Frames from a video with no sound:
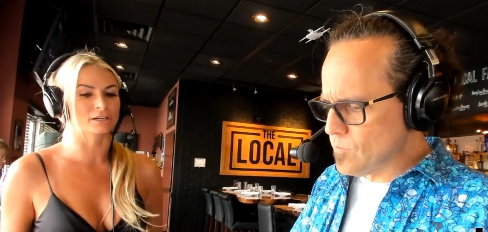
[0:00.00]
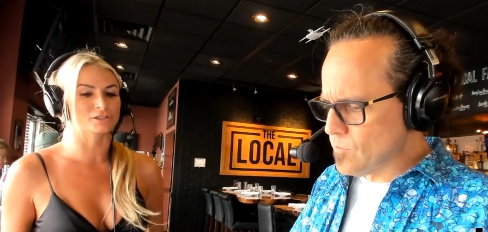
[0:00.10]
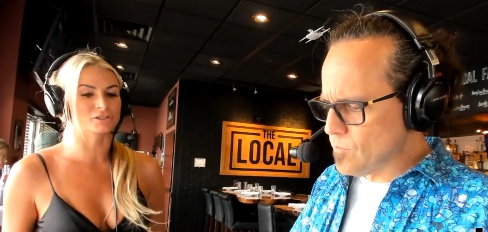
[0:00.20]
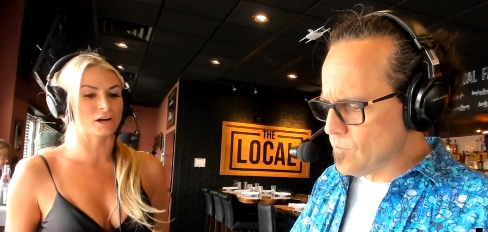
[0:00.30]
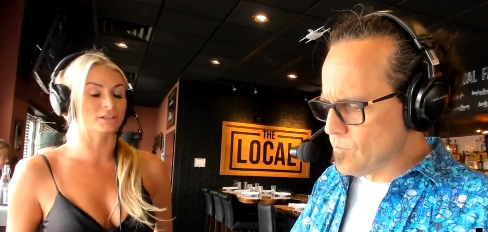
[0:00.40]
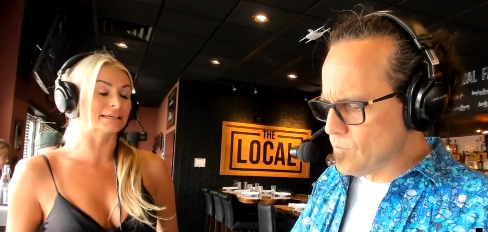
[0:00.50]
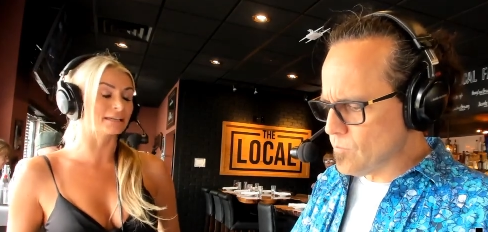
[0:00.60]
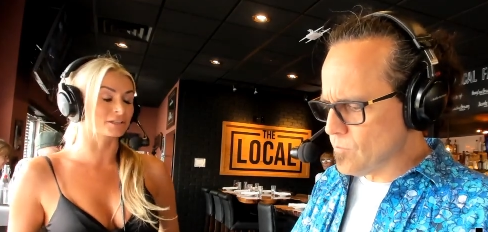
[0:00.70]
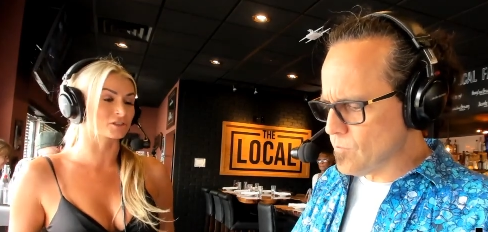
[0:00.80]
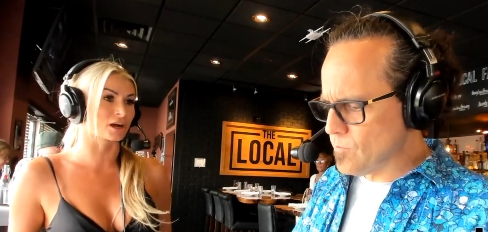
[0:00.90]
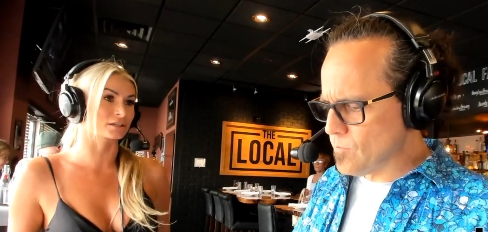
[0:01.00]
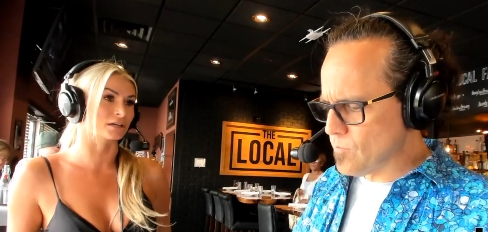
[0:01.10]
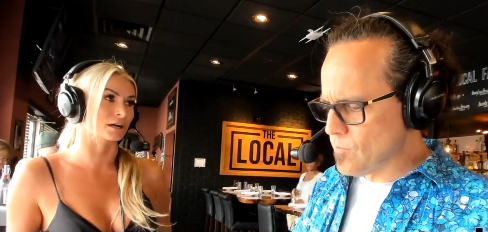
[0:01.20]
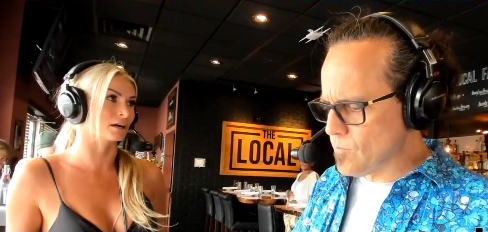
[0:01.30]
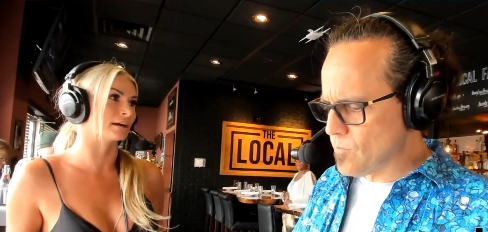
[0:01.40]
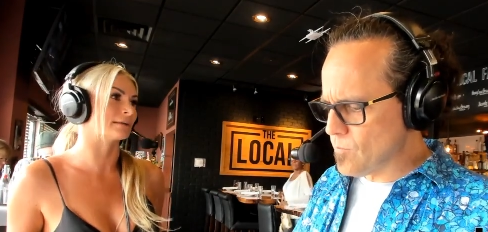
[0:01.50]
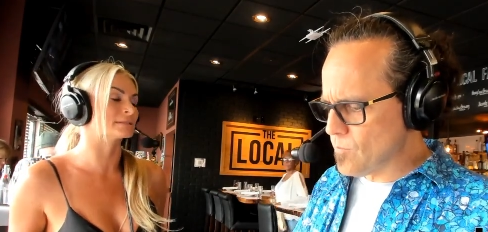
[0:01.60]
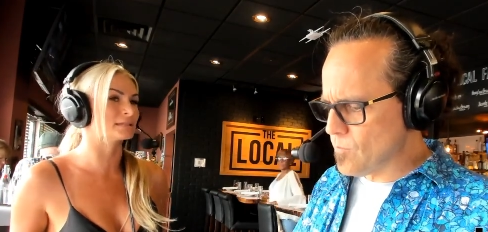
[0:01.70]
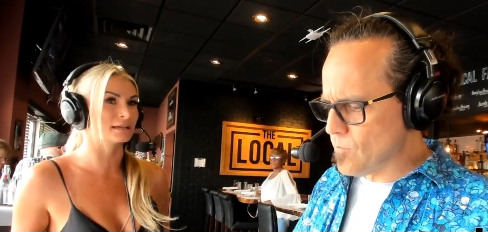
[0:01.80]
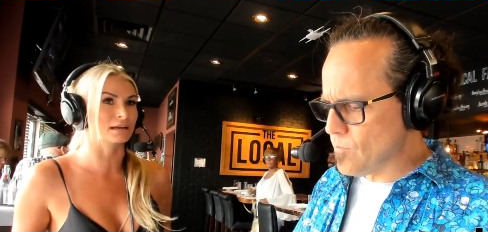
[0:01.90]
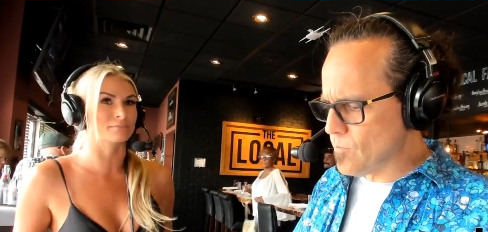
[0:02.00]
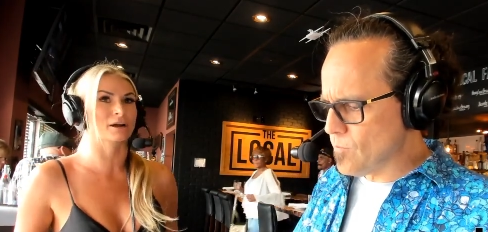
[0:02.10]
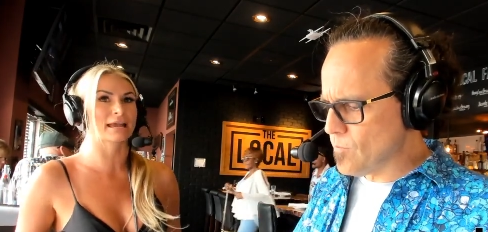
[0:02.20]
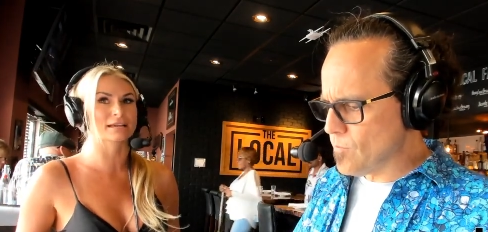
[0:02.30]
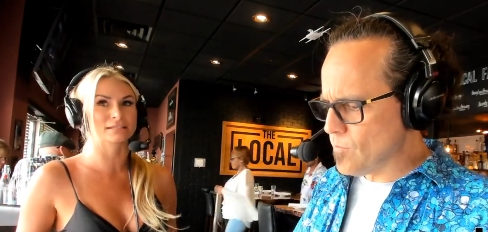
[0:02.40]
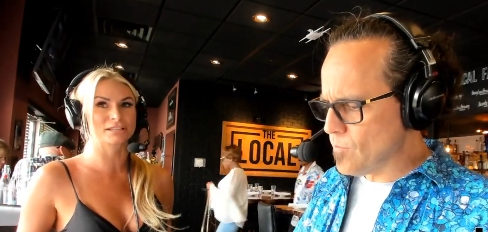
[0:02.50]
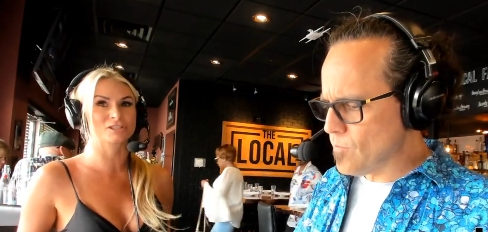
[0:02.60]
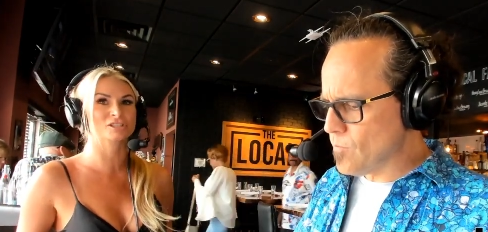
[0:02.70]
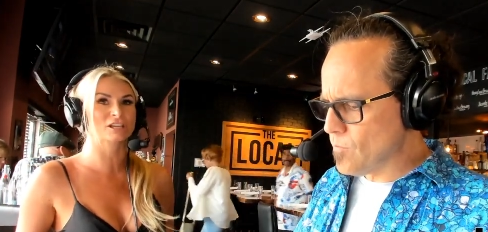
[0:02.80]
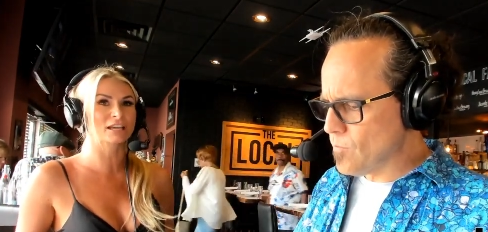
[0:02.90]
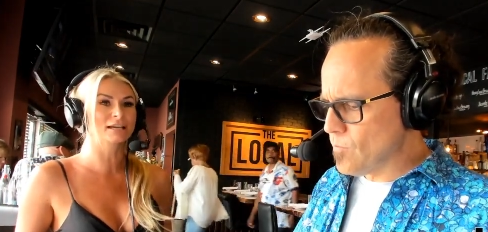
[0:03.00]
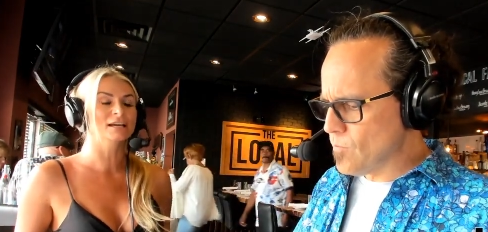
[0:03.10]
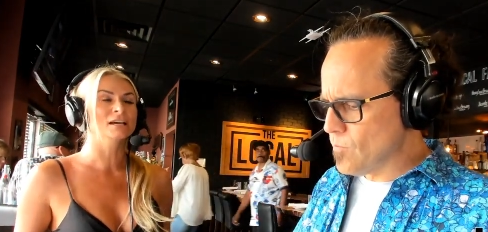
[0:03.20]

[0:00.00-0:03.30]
Speaker 1: instru- our lead instructor her name's tina marchese she